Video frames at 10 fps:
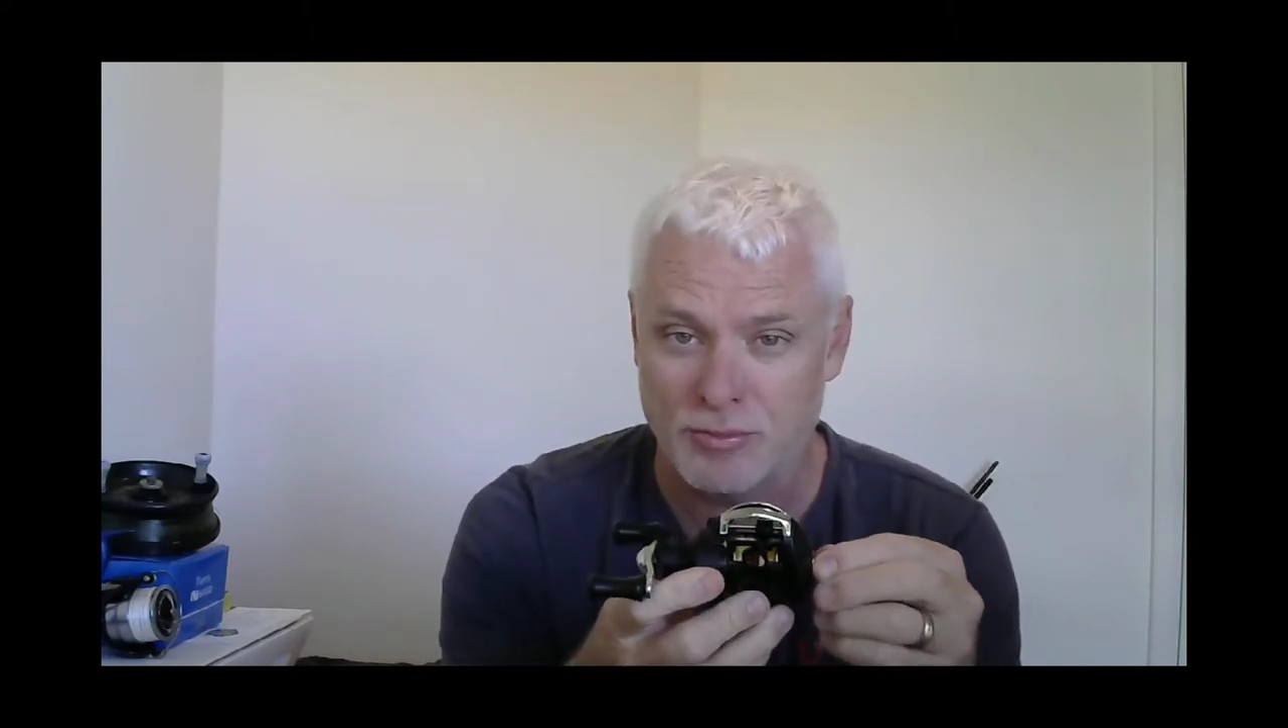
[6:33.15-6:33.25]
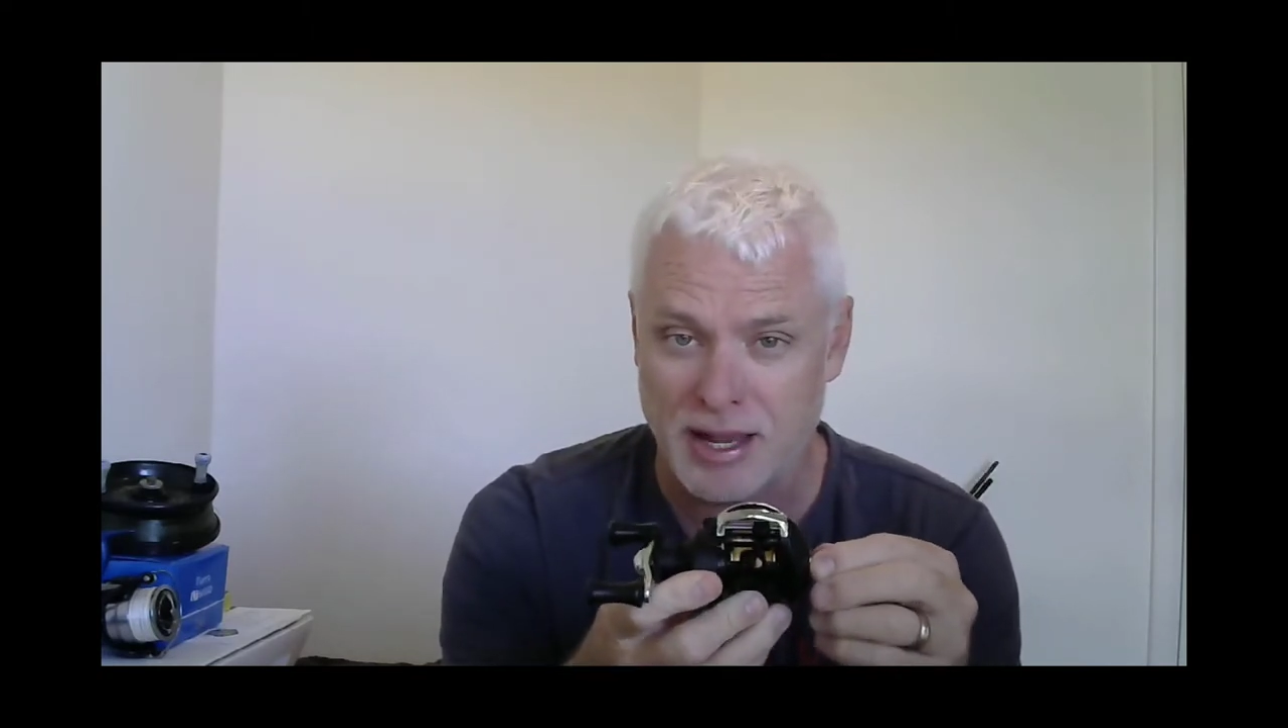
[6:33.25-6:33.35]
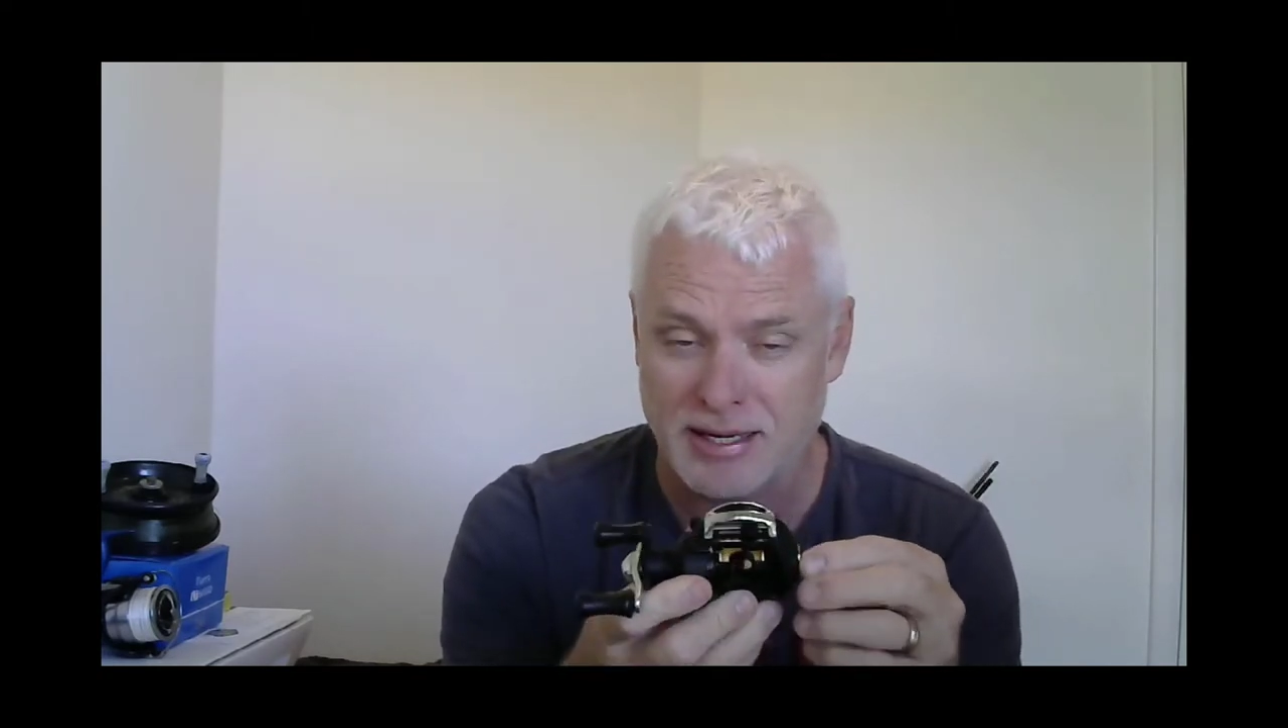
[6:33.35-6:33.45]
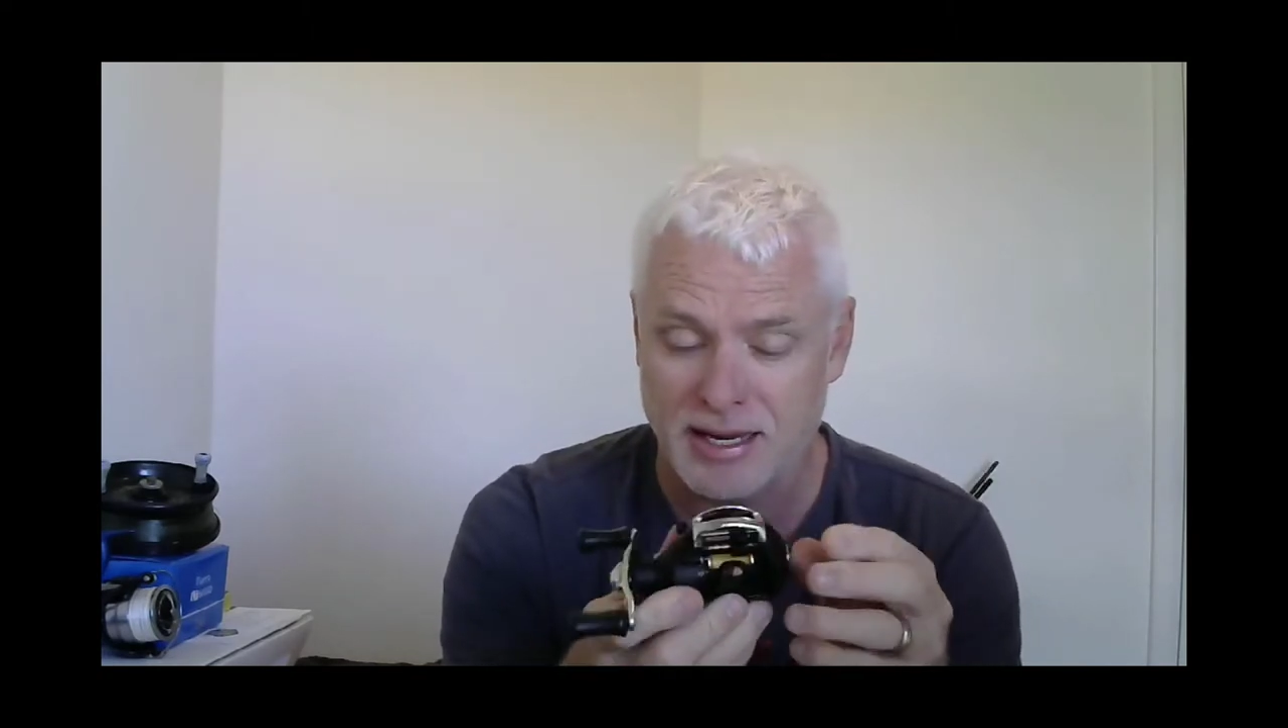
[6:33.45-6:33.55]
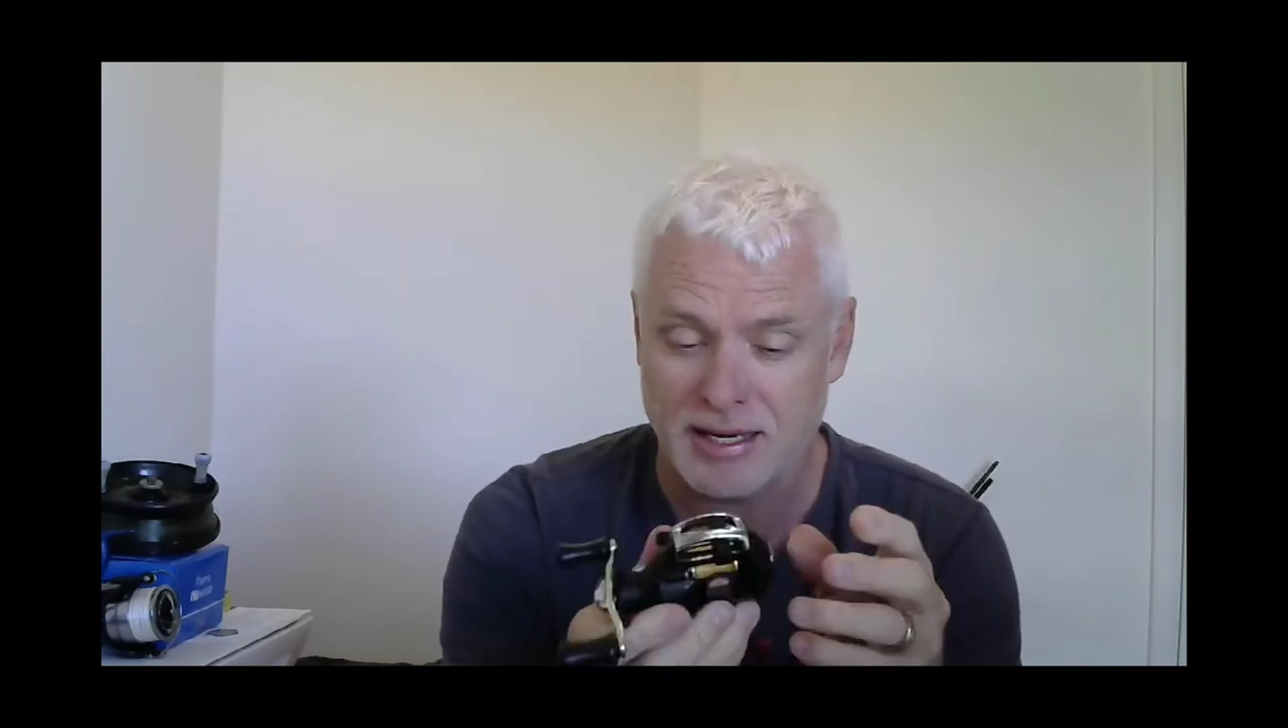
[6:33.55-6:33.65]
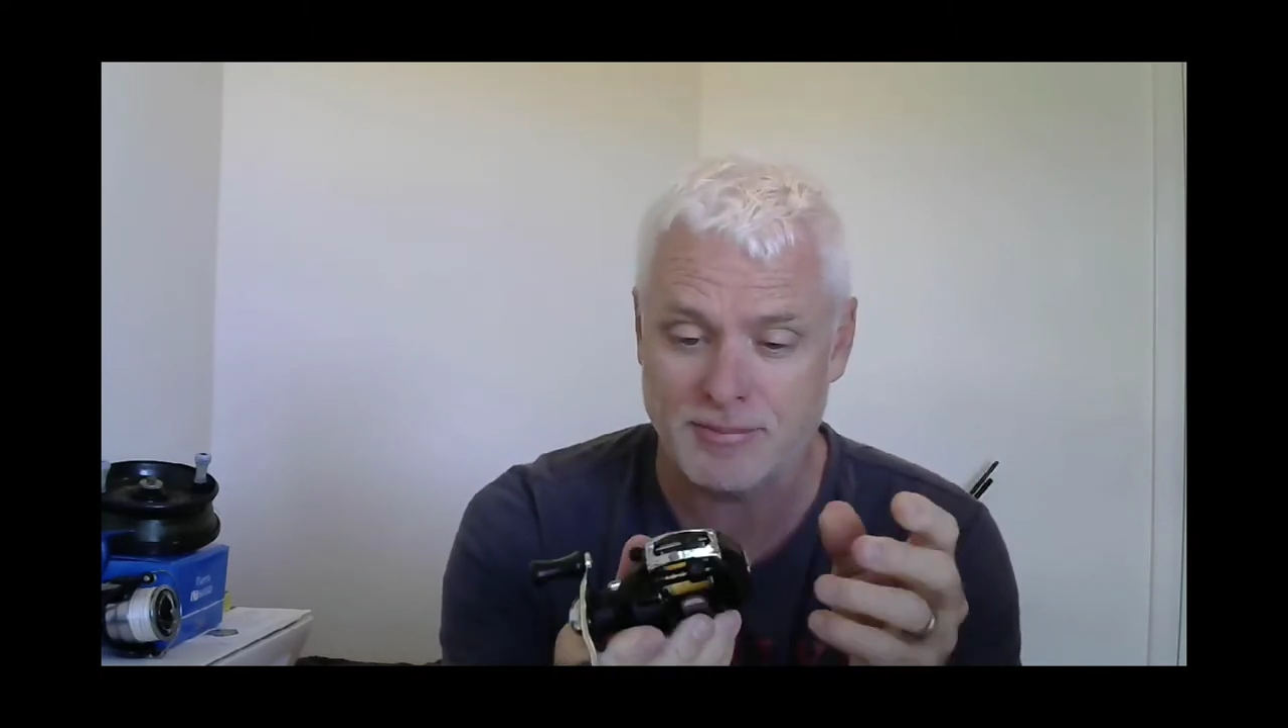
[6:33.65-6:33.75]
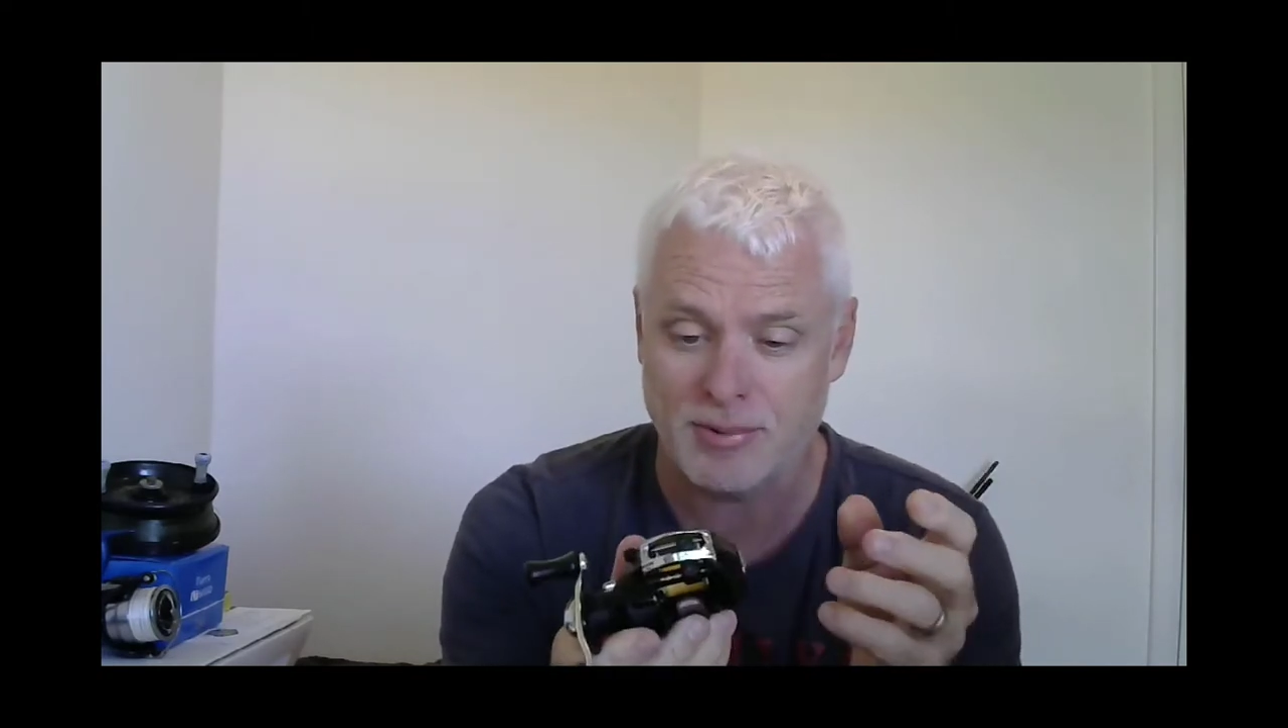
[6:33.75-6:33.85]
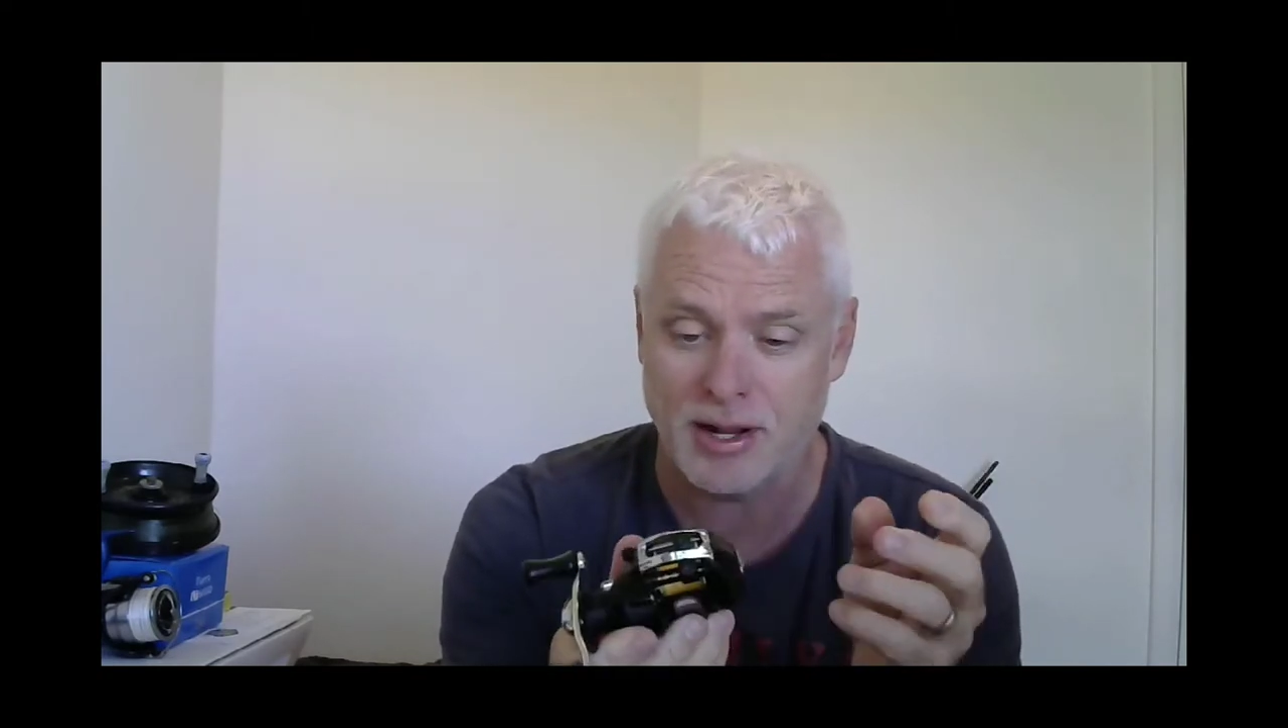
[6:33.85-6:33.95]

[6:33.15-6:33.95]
magnetic